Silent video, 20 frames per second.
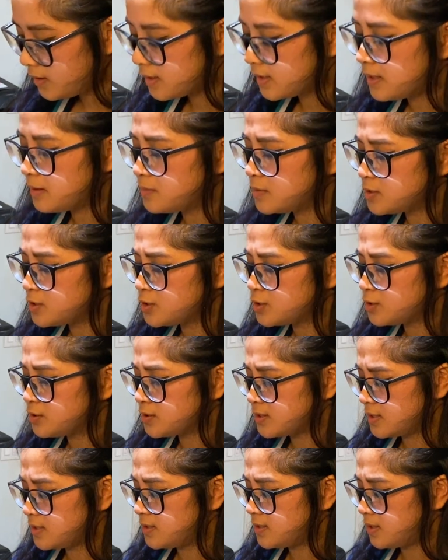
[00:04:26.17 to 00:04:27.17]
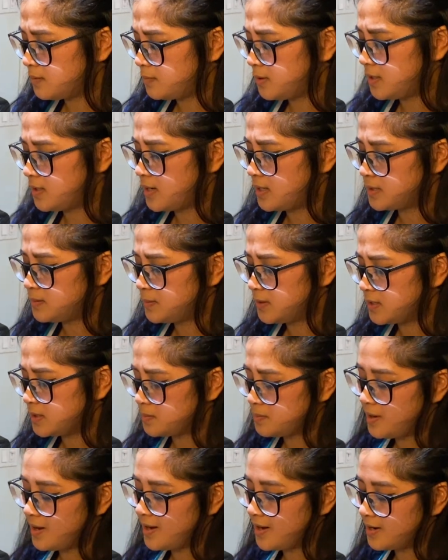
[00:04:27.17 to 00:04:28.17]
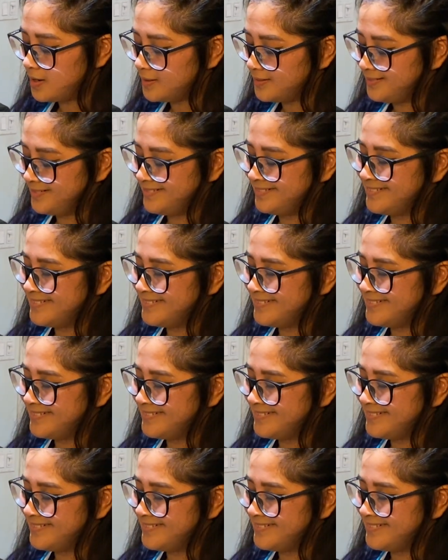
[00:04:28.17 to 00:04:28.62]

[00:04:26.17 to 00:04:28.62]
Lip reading: Okay, Mr. Jones, can you give me a nice big smile?